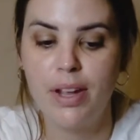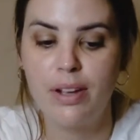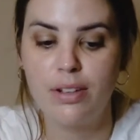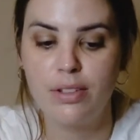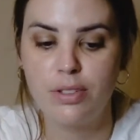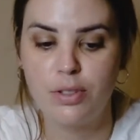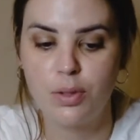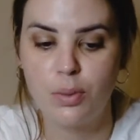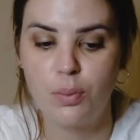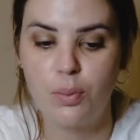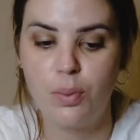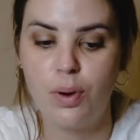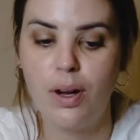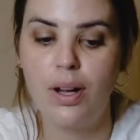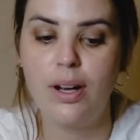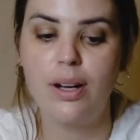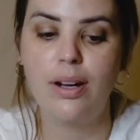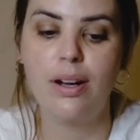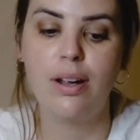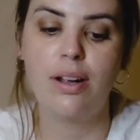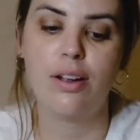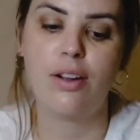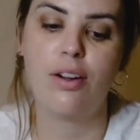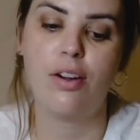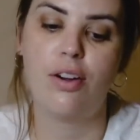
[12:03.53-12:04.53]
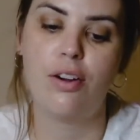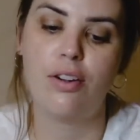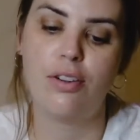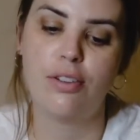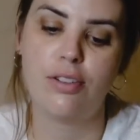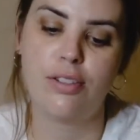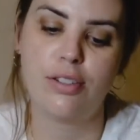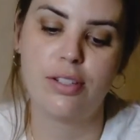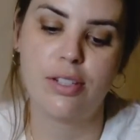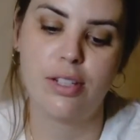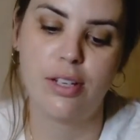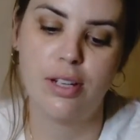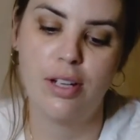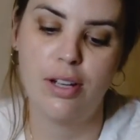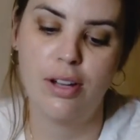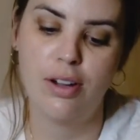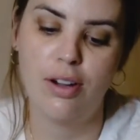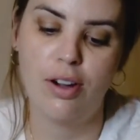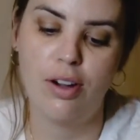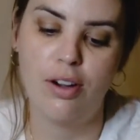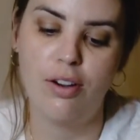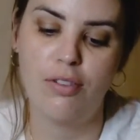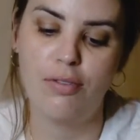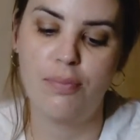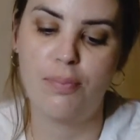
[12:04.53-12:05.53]
So one coat
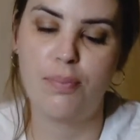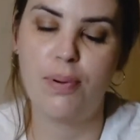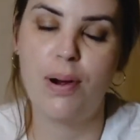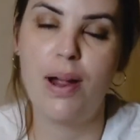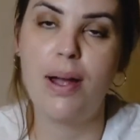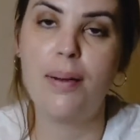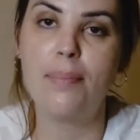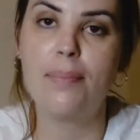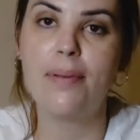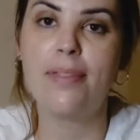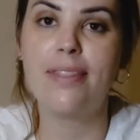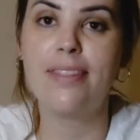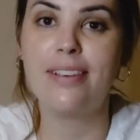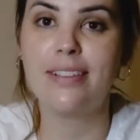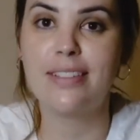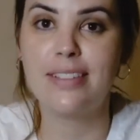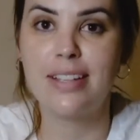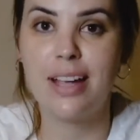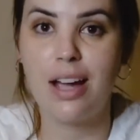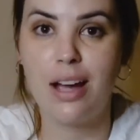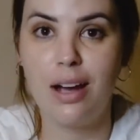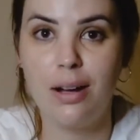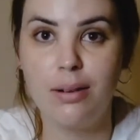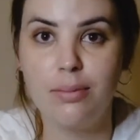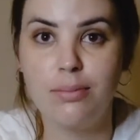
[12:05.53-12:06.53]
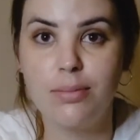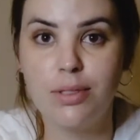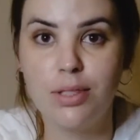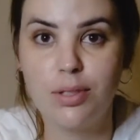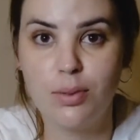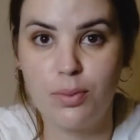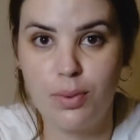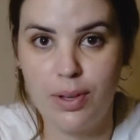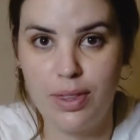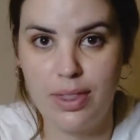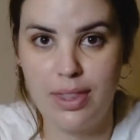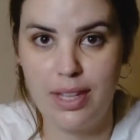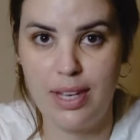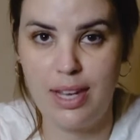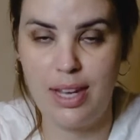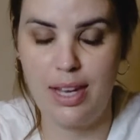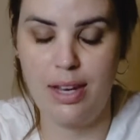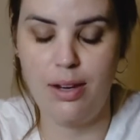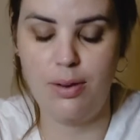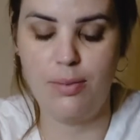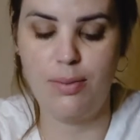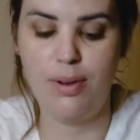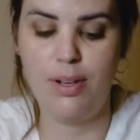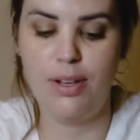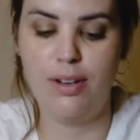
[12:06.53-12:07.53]
of prep. This comes with the
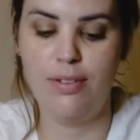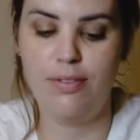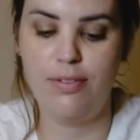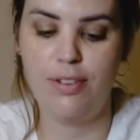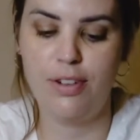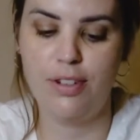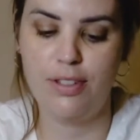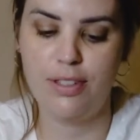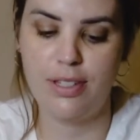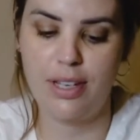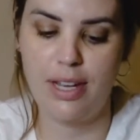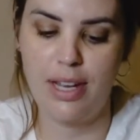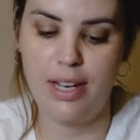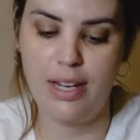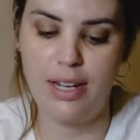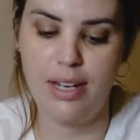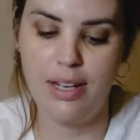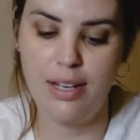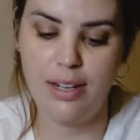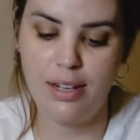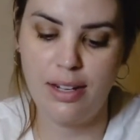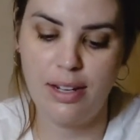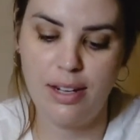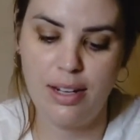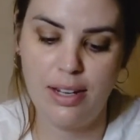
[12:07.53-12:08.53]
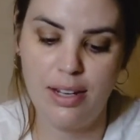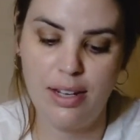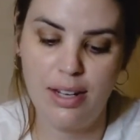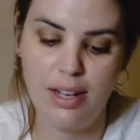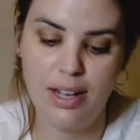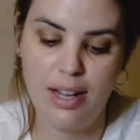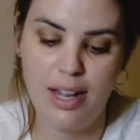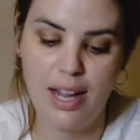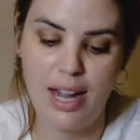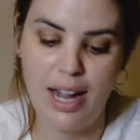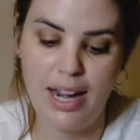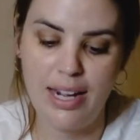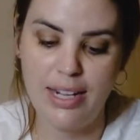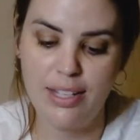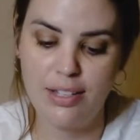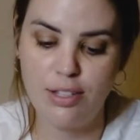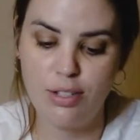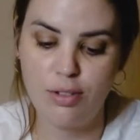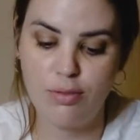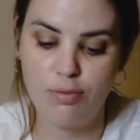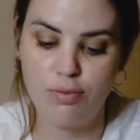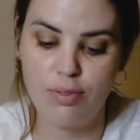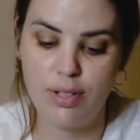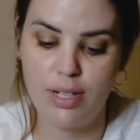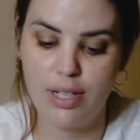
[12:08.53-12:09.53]
kit when you first get it. And it's
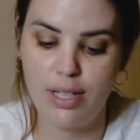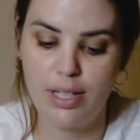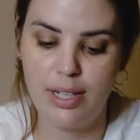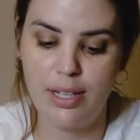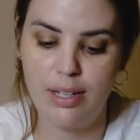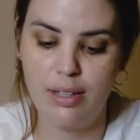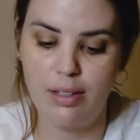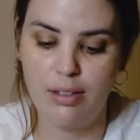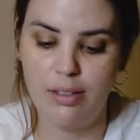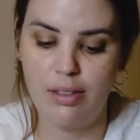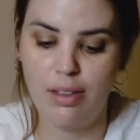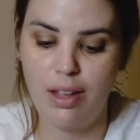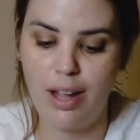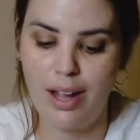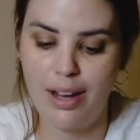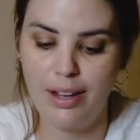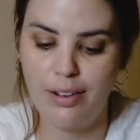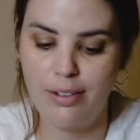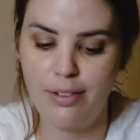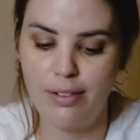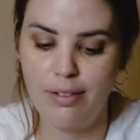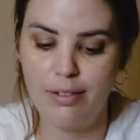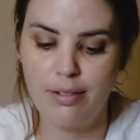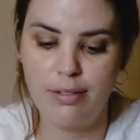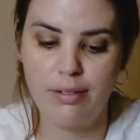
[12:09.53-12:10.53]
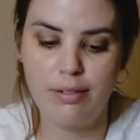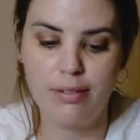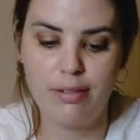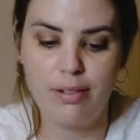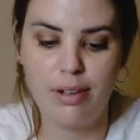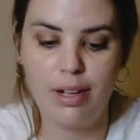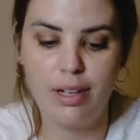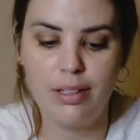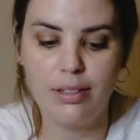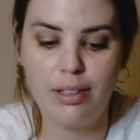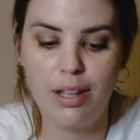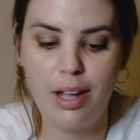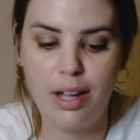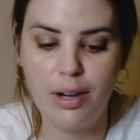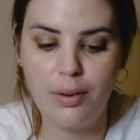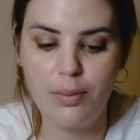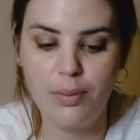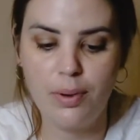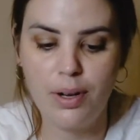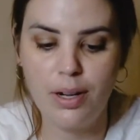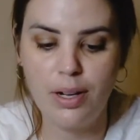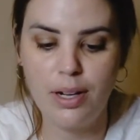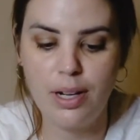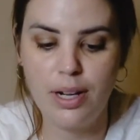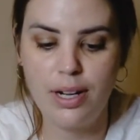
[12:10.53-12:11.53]
a really light
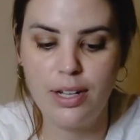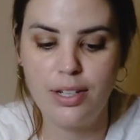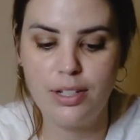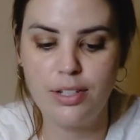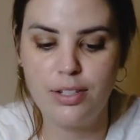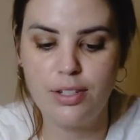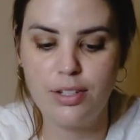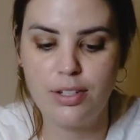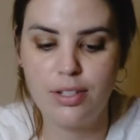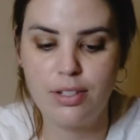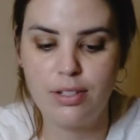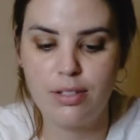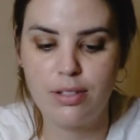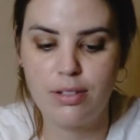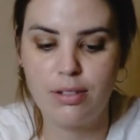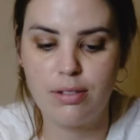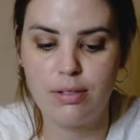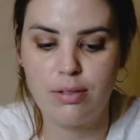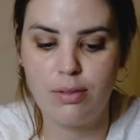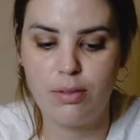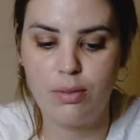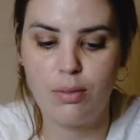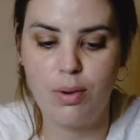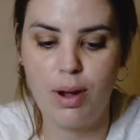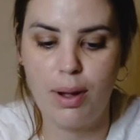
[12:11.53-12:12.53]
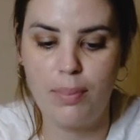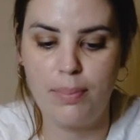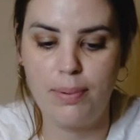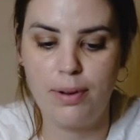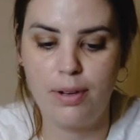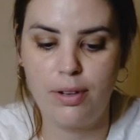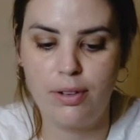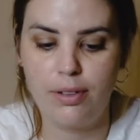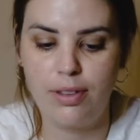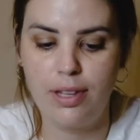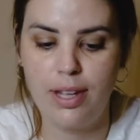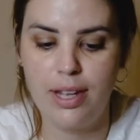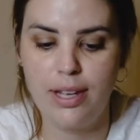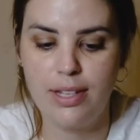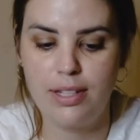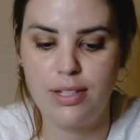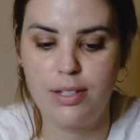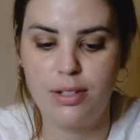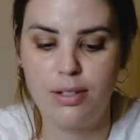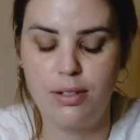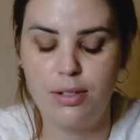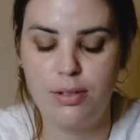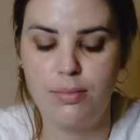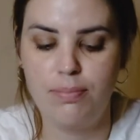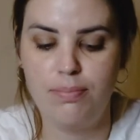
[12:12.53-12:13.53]
one, and you just wipe it on there
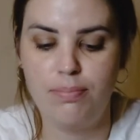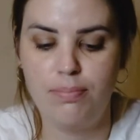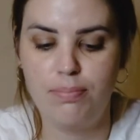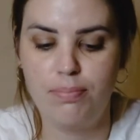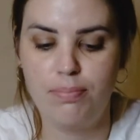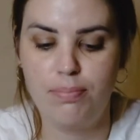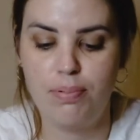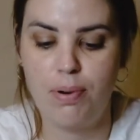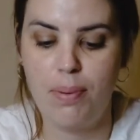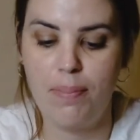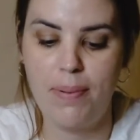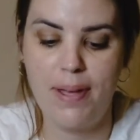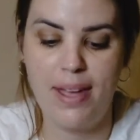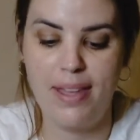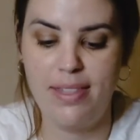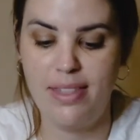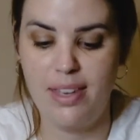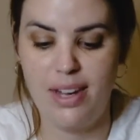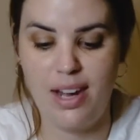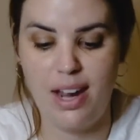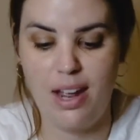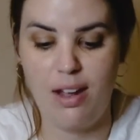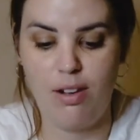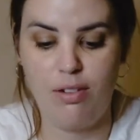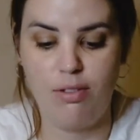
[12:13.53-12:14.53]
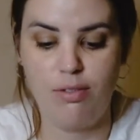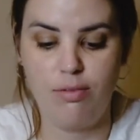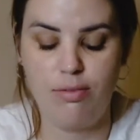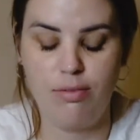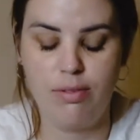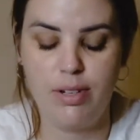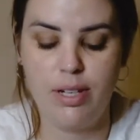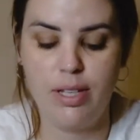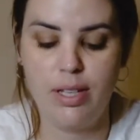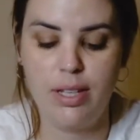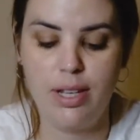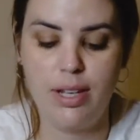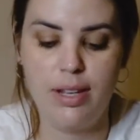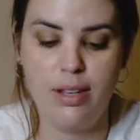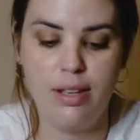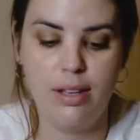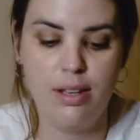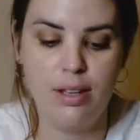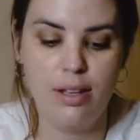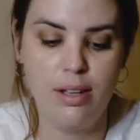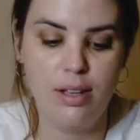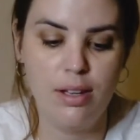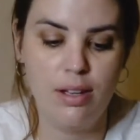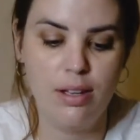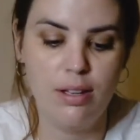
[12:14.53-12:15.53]
to prepare the nail, really.
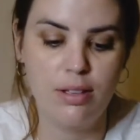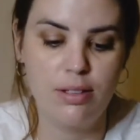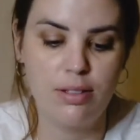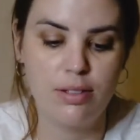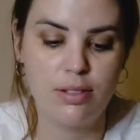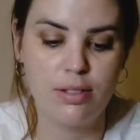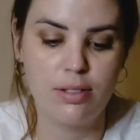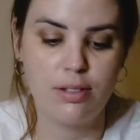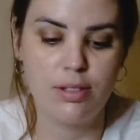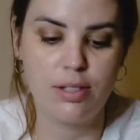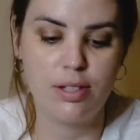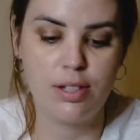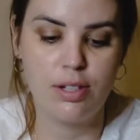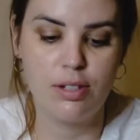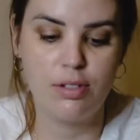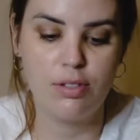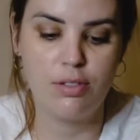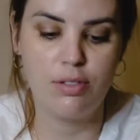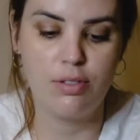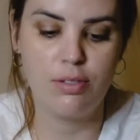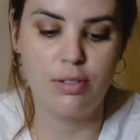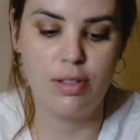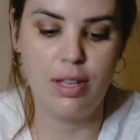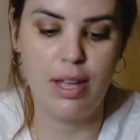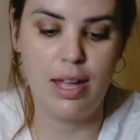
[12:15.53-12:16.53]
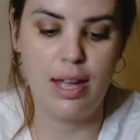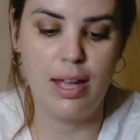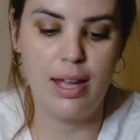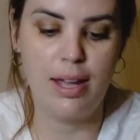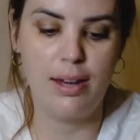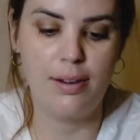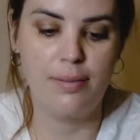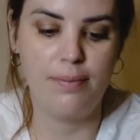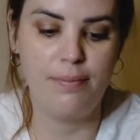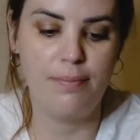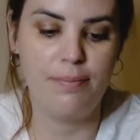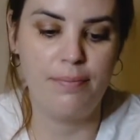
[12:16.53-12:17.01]
So I'm just gonna do that.